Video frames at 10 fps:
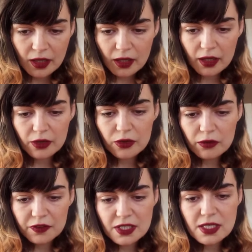I don't know if
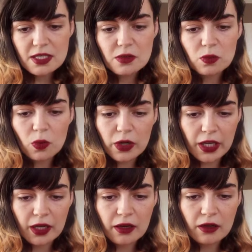this is a
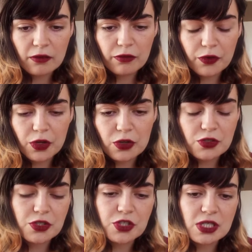warning for you
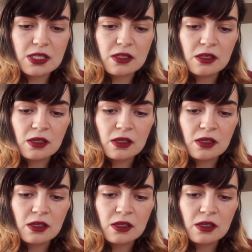to just